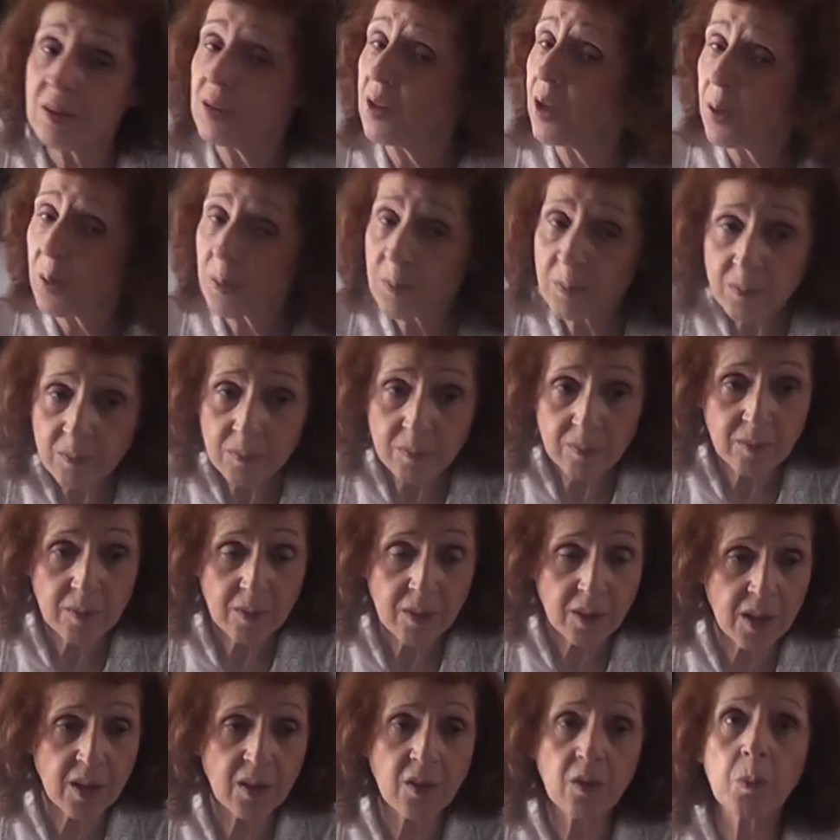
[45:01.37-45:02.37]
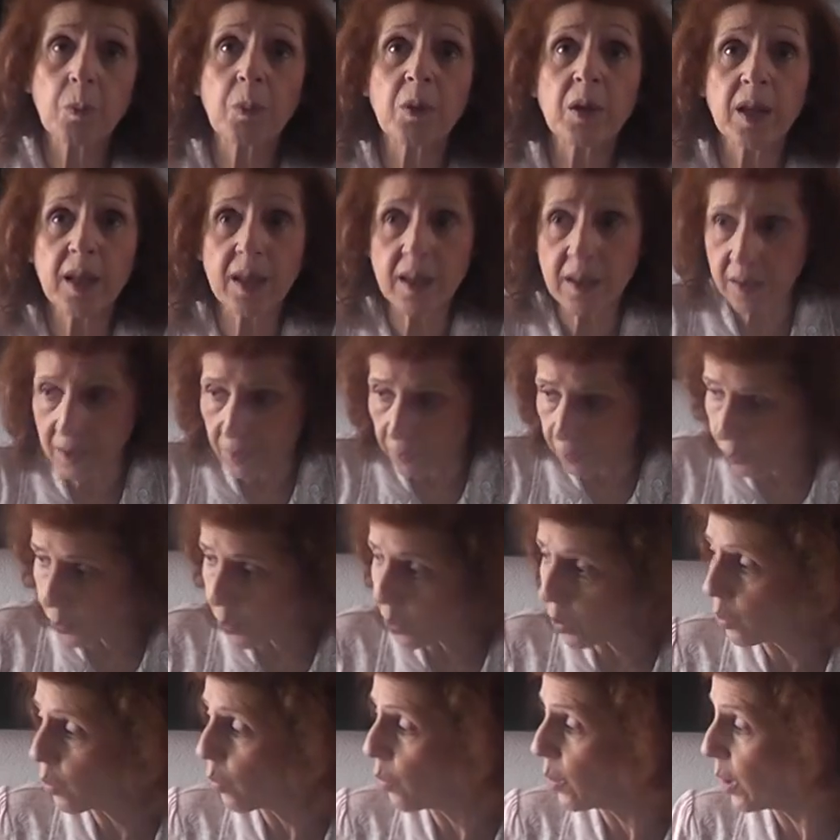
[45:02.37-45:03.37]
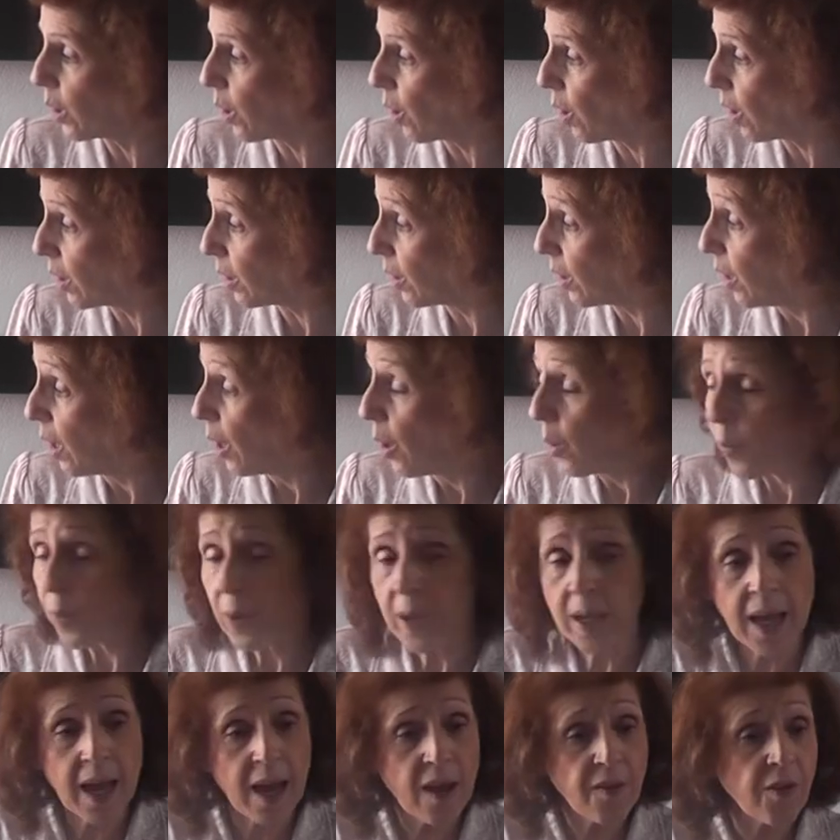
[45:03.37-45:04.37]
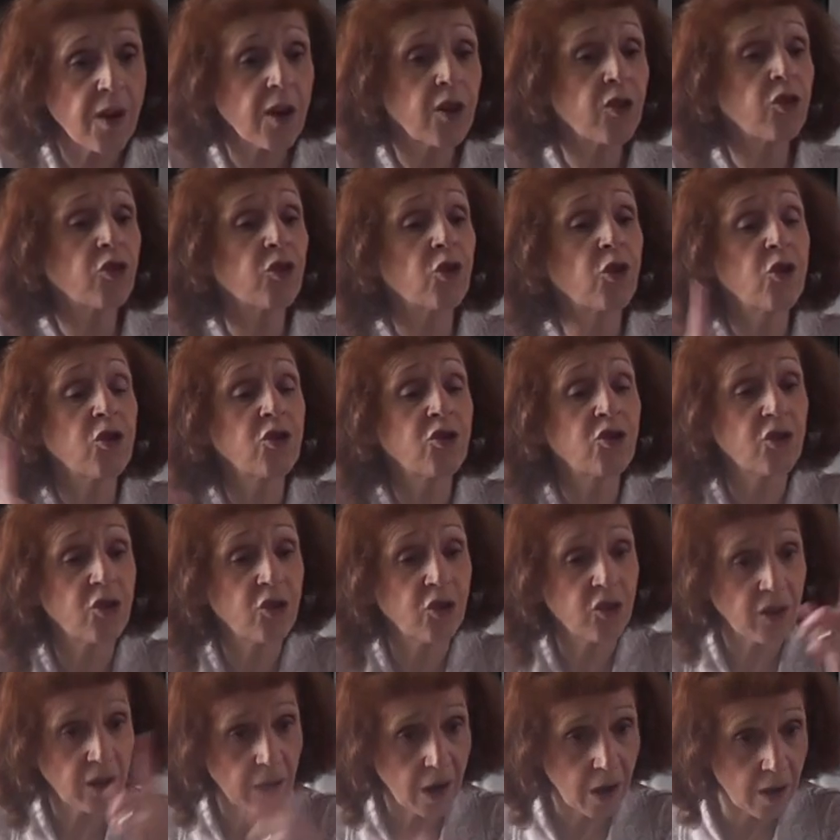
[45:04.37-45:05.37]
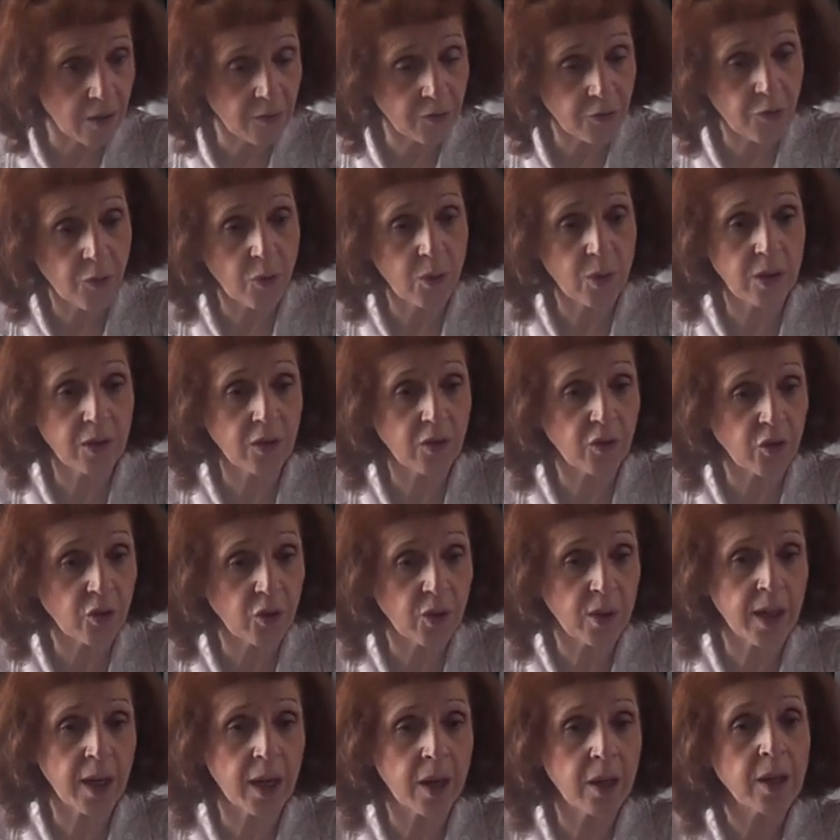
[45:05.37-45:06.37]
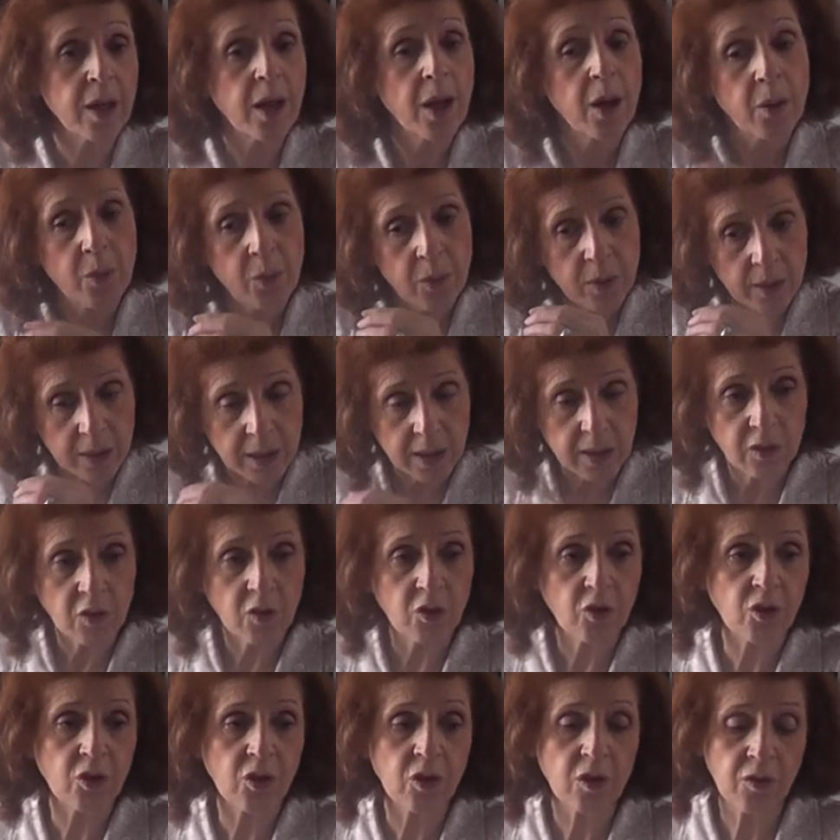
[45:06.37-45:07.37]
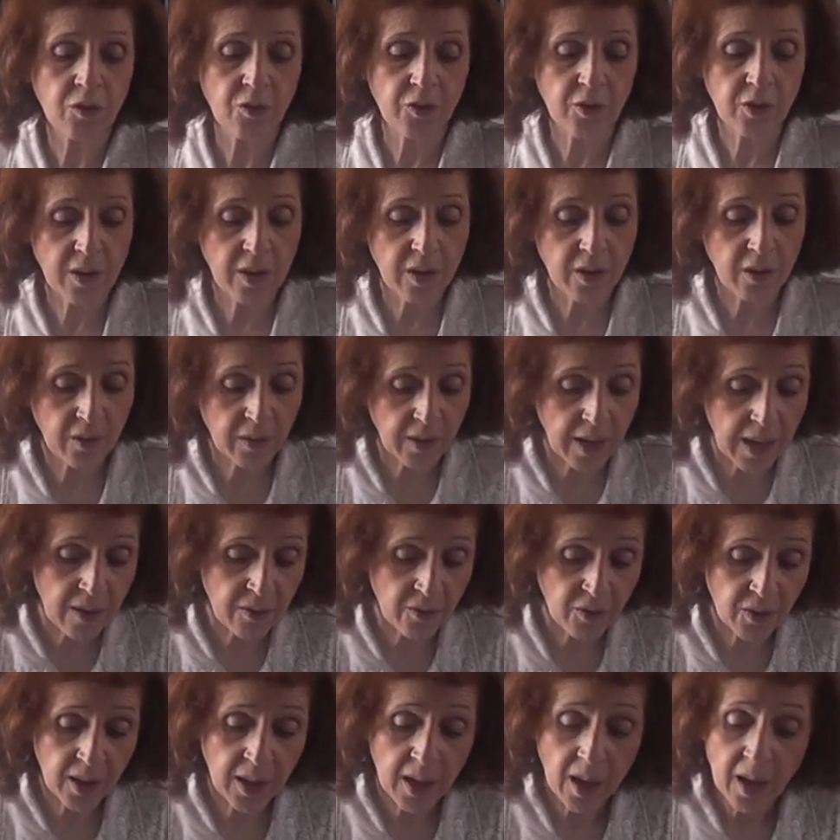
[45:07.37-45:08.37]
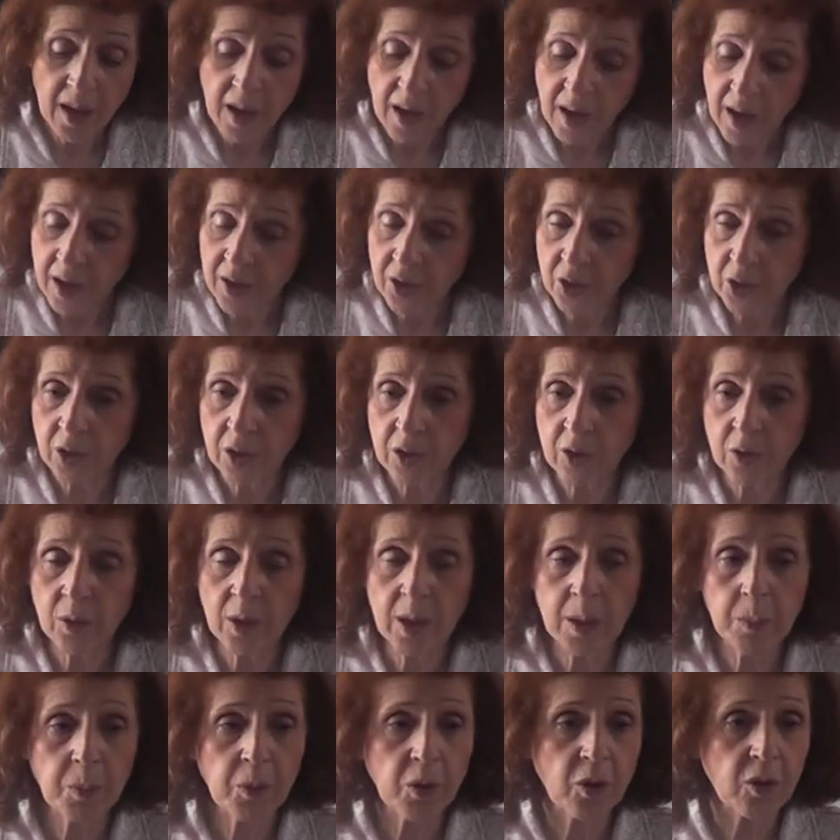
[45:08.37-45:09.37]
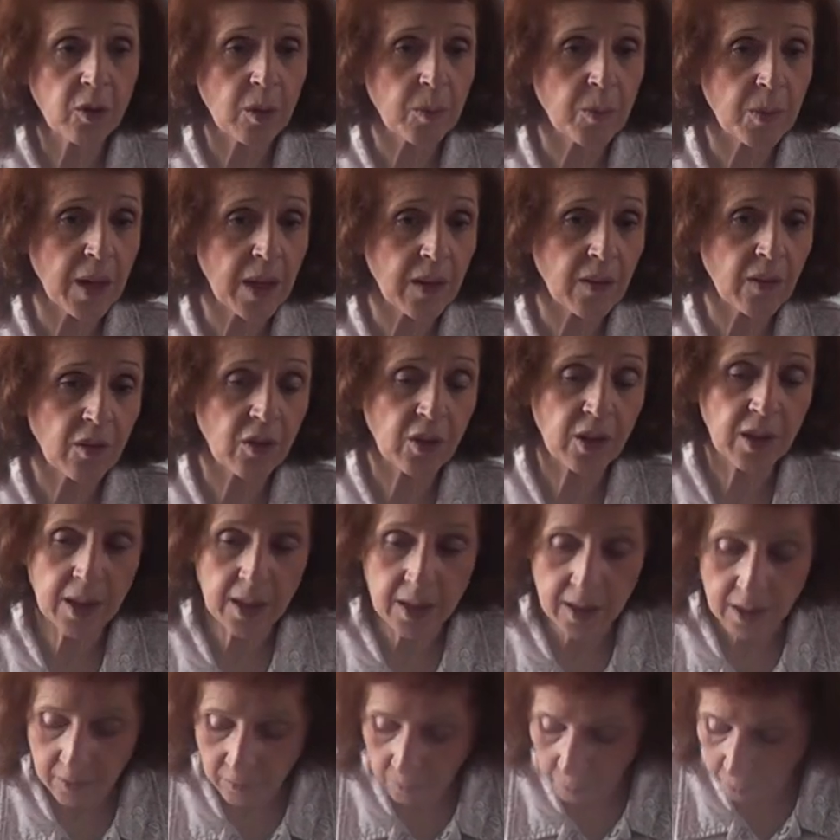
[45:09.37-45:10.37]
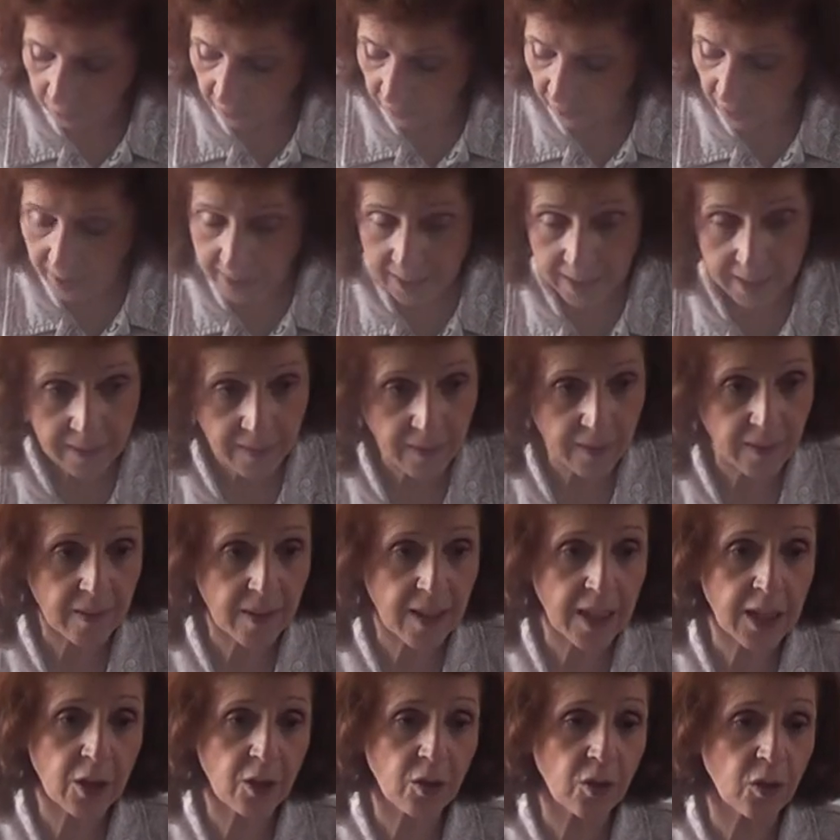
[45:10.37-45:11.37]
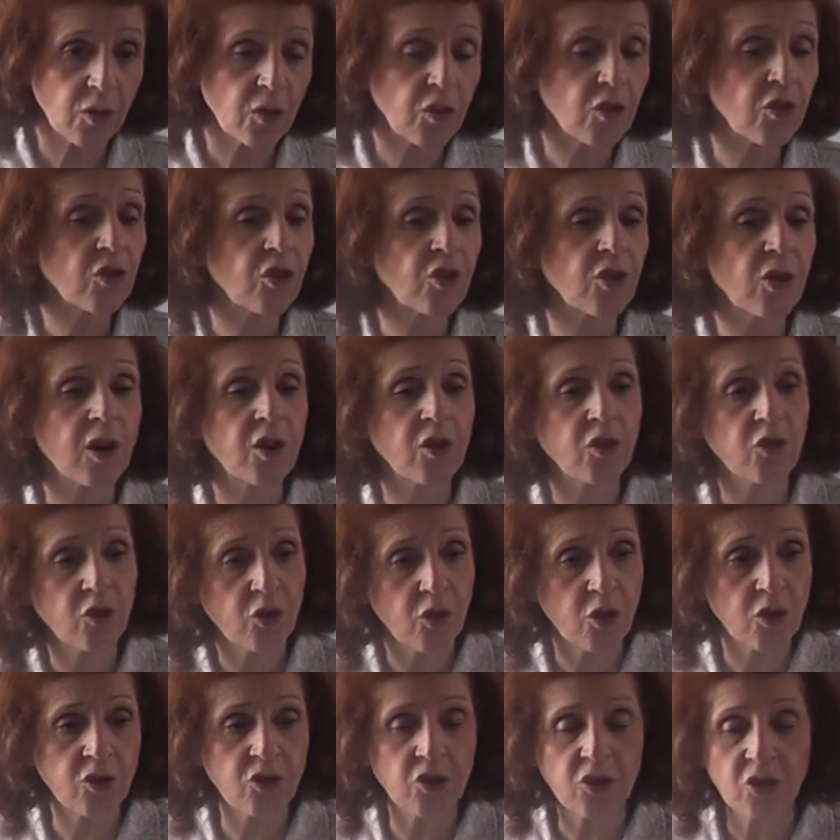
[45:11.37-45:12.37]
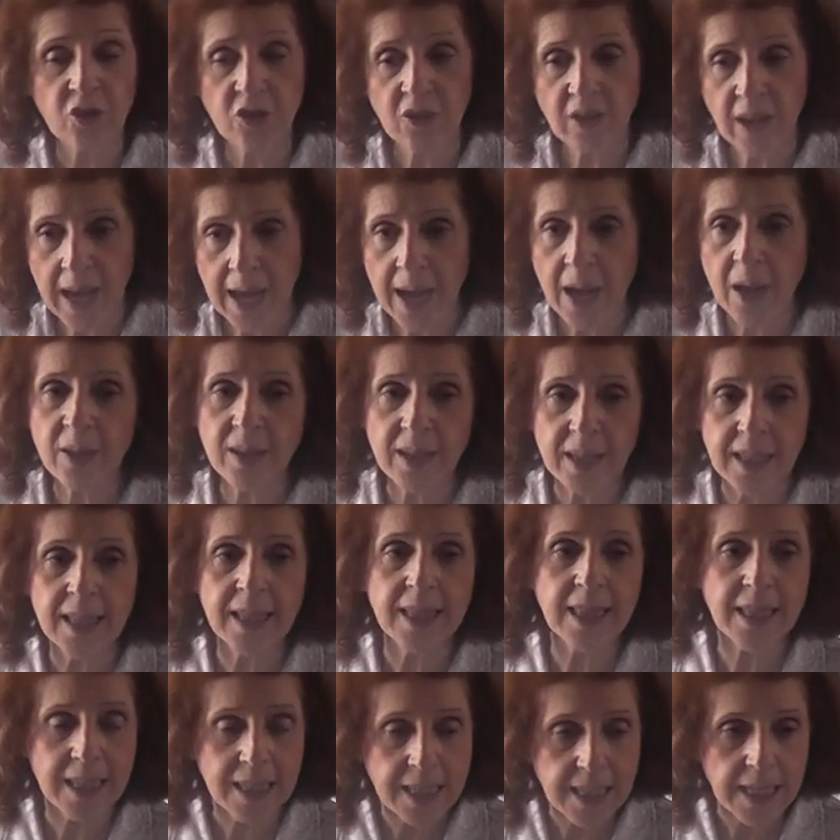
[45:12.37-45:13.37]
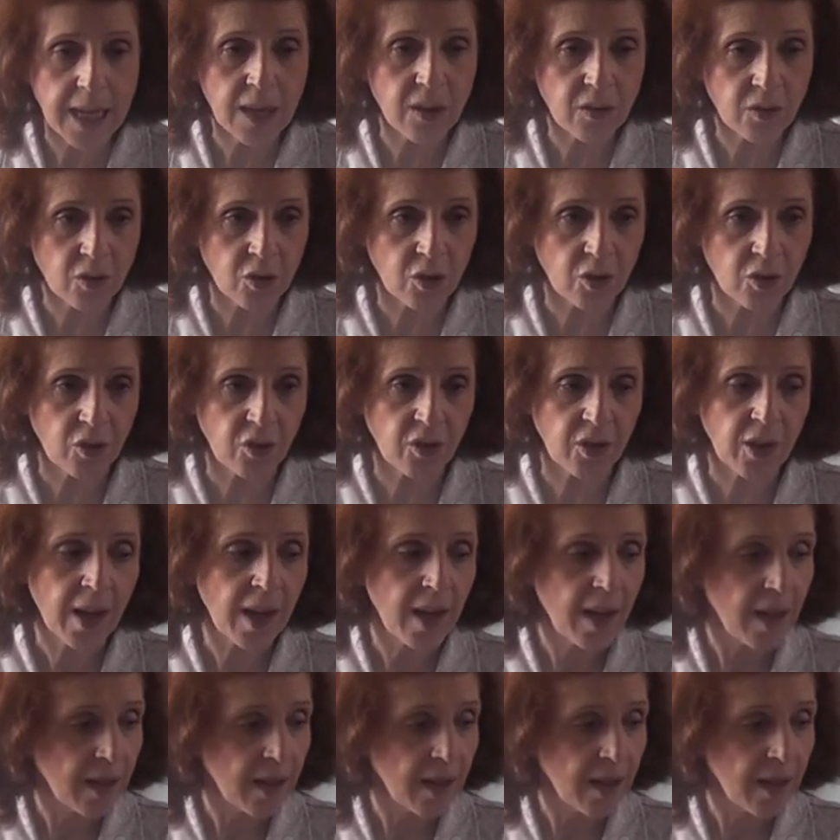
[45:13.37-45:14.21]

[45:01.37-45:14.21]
No, there's plenty of war going on. We have our soldiers on foreign soil. We're concerned for their safety. I heard a great program yesterday that's providing sneakers to our soldiers out in the deserts,